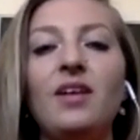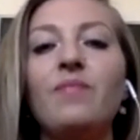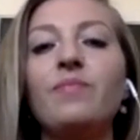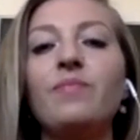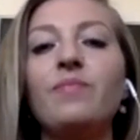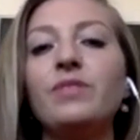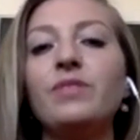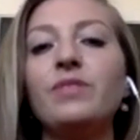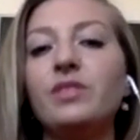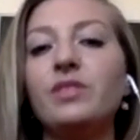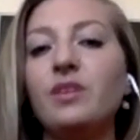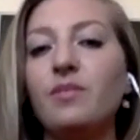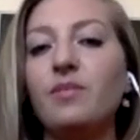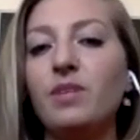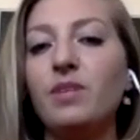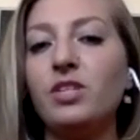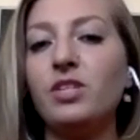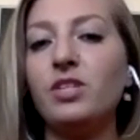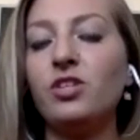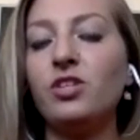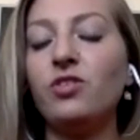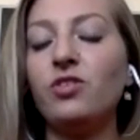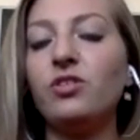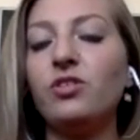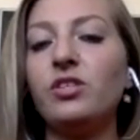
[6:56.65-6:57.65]
some
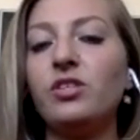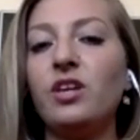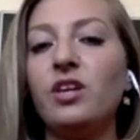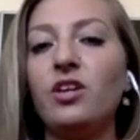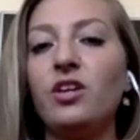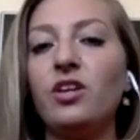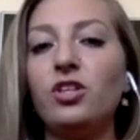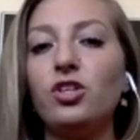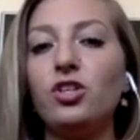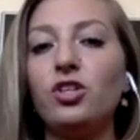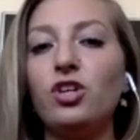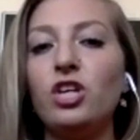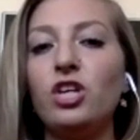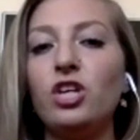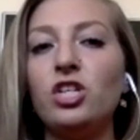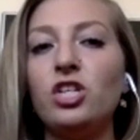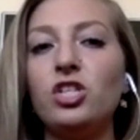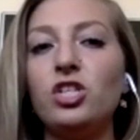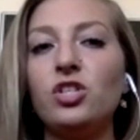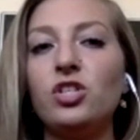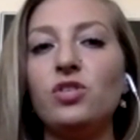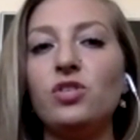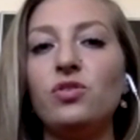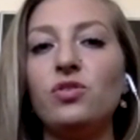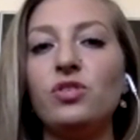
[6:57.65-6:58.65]
musculoskeletal
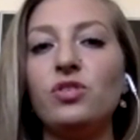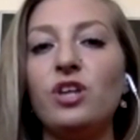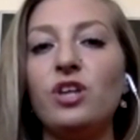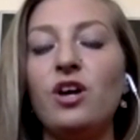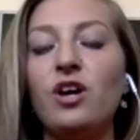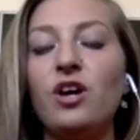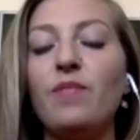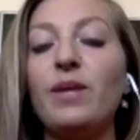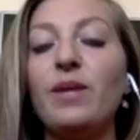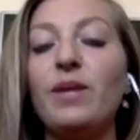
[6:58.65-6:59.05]
issues at